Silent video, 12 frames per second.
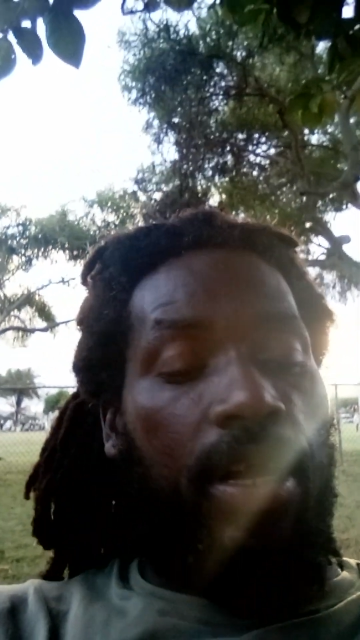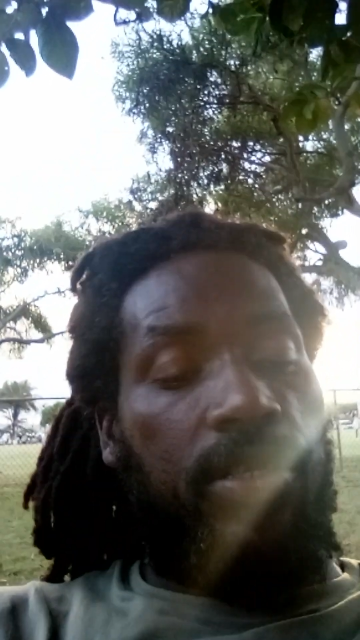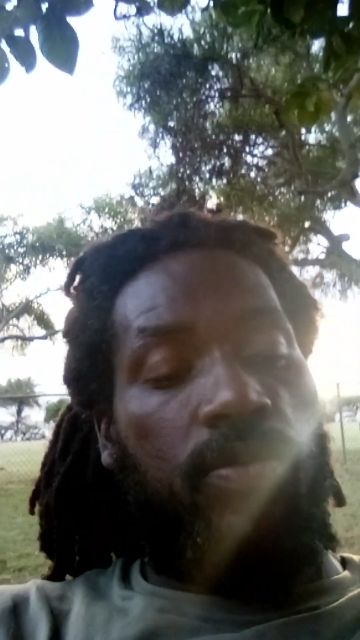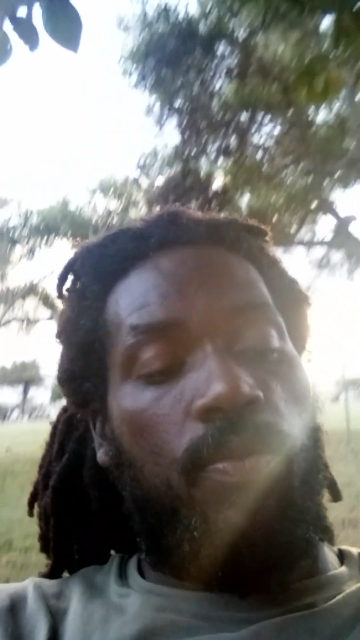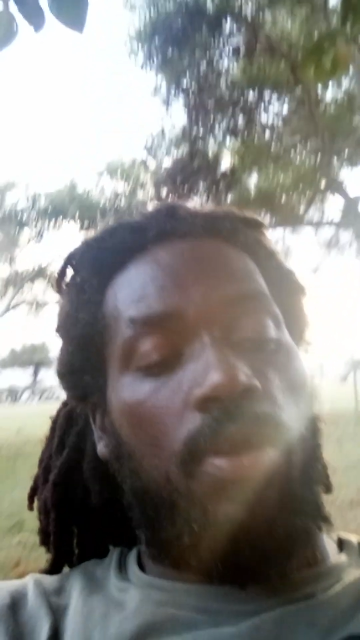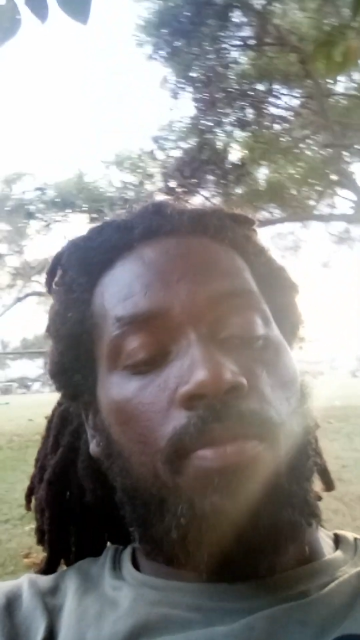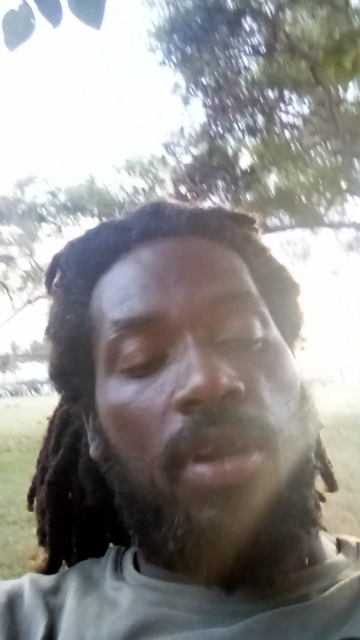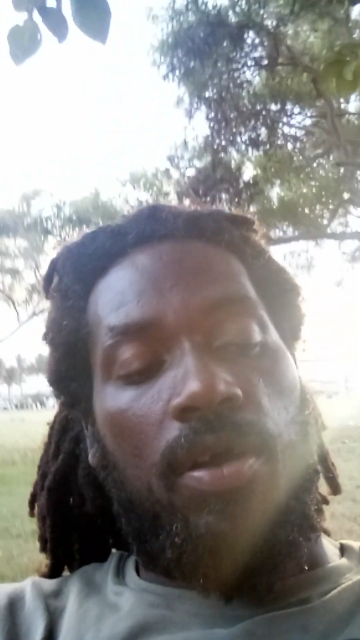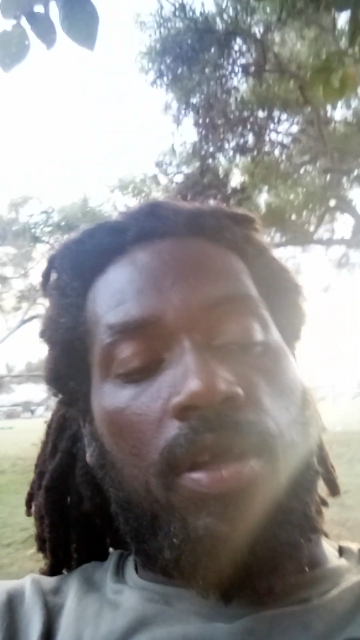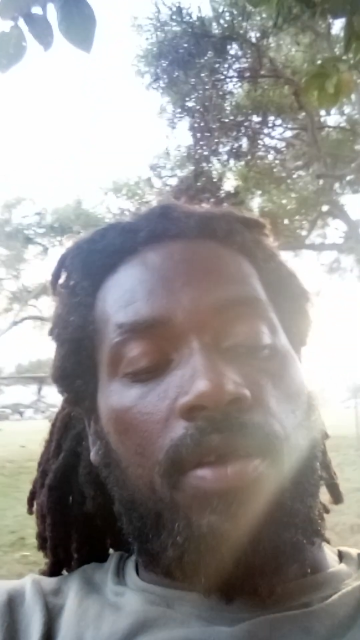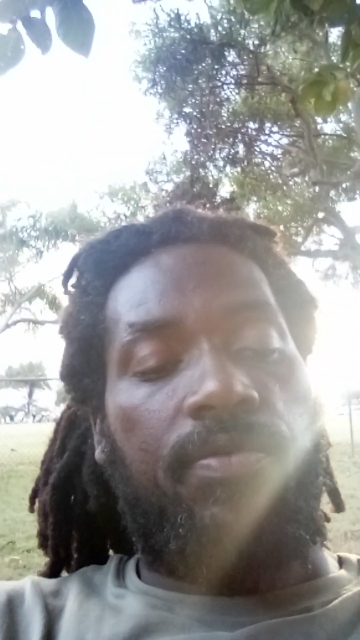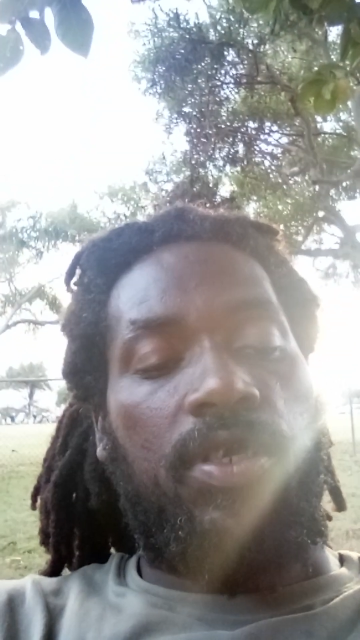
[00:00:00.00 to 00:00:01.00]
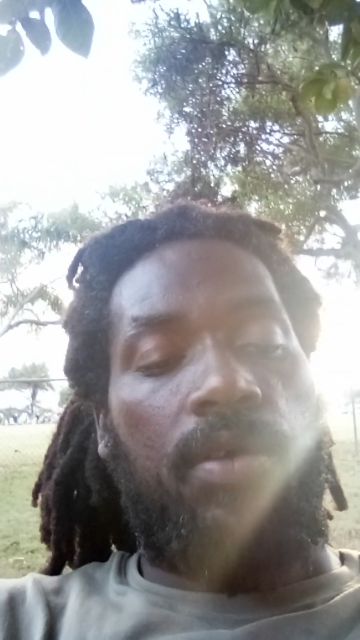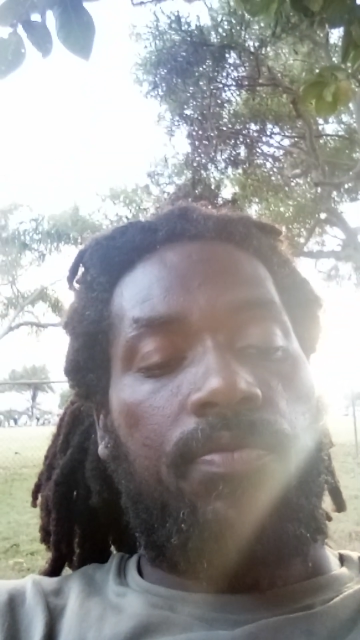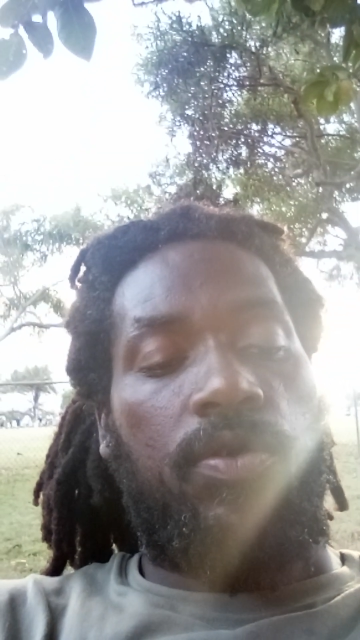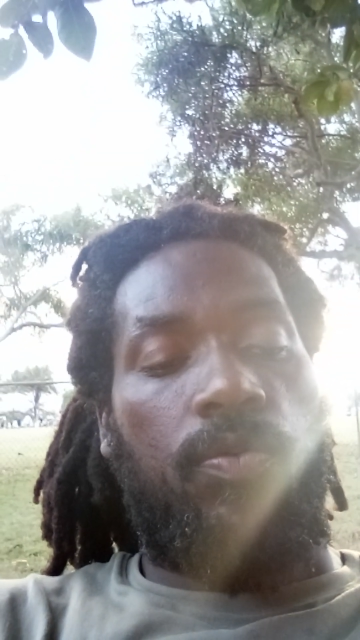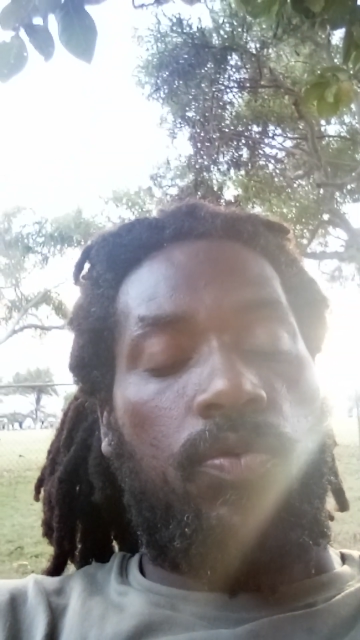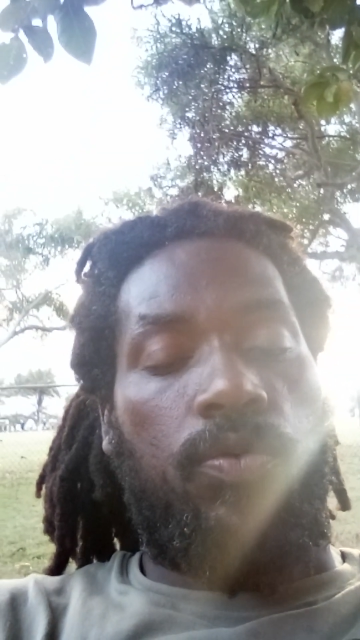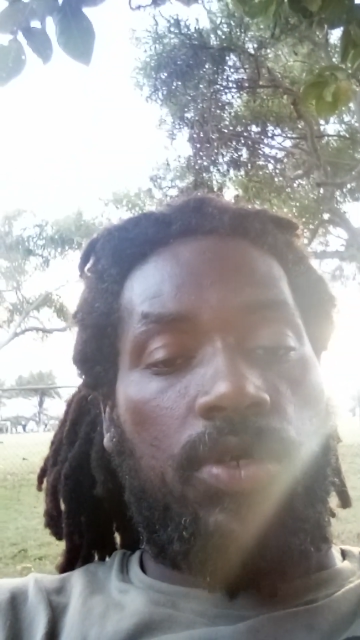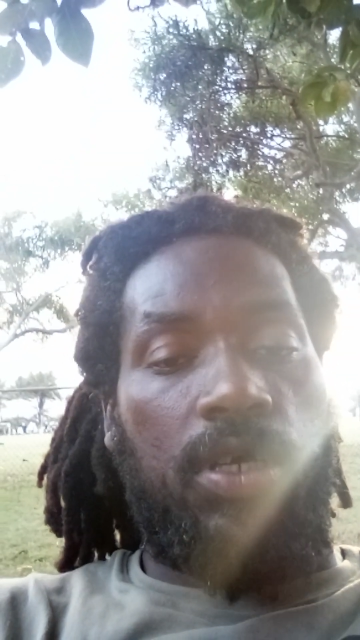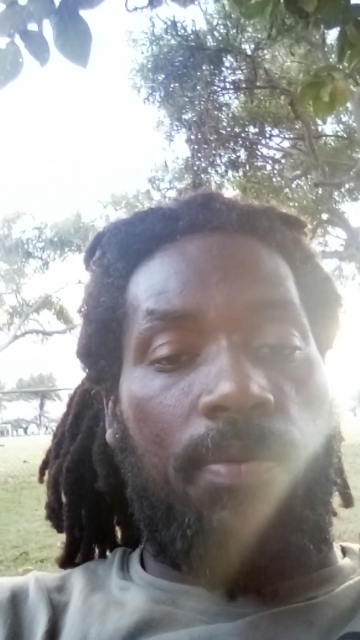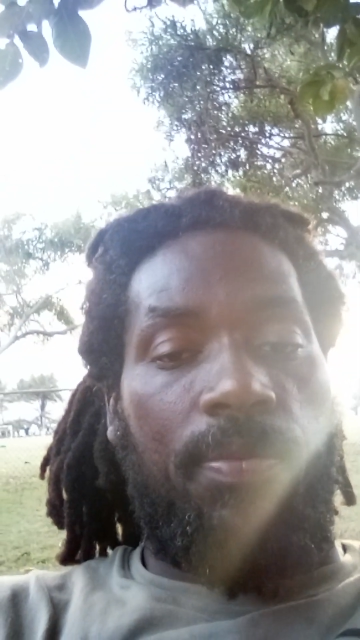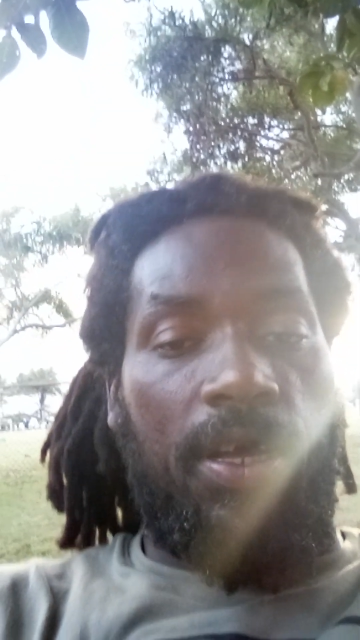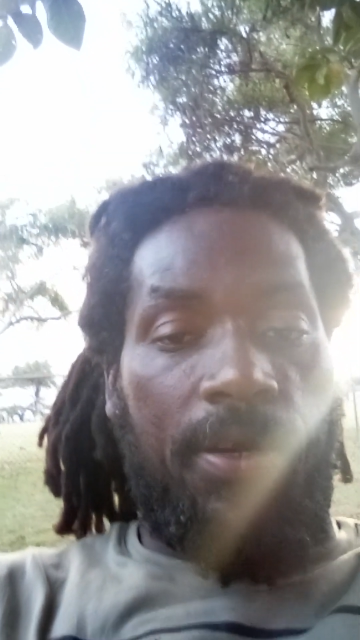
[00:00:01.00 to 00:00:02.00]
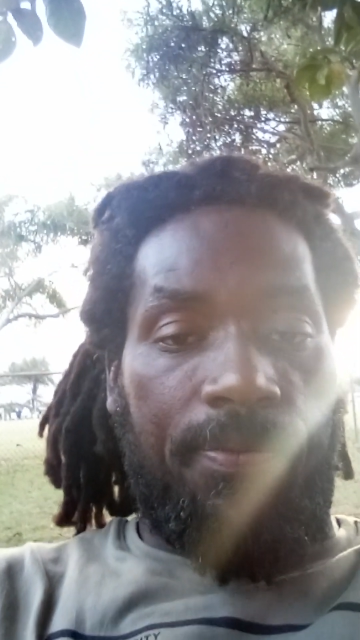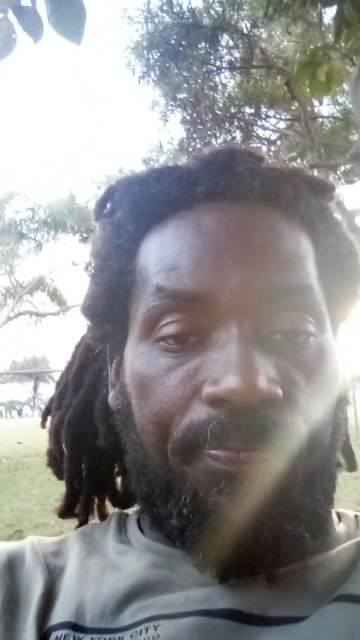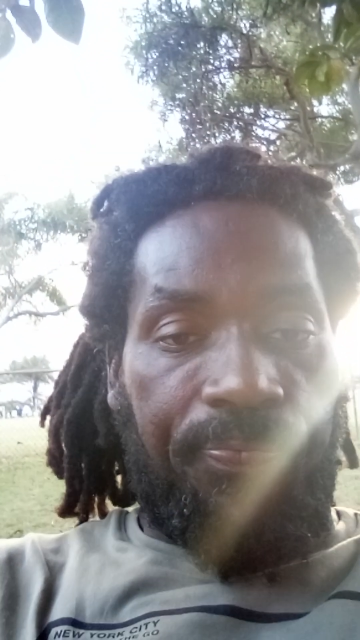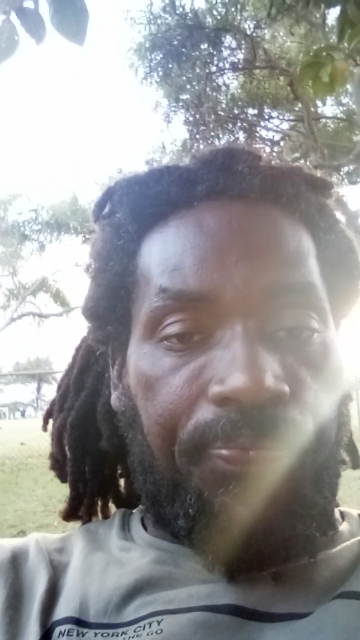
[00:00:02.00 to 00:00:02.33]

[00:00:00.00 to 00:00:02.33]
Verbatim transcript: Ashram, and all the heavens, heavens of the whole entire planet.